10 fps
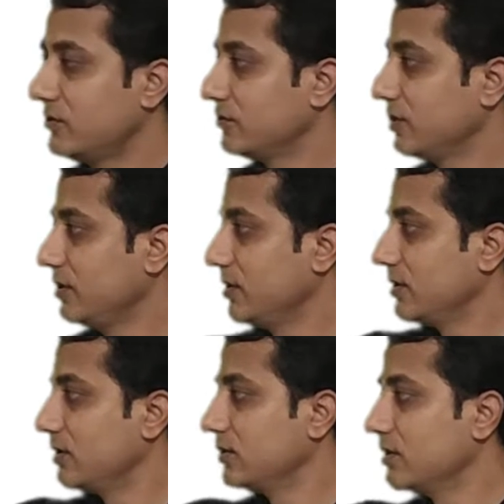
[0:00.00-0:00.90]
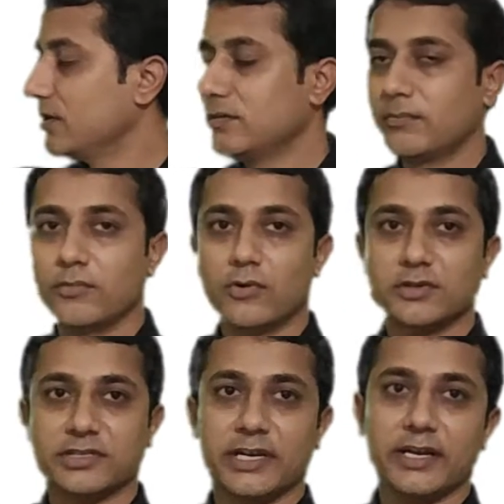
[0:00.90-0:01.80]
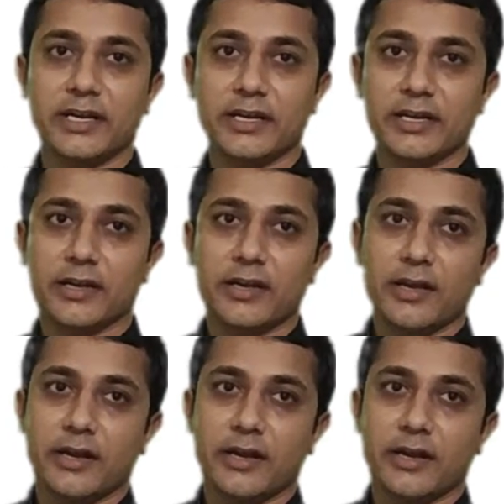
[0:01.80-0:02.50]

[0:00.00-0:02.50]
So here the broadside array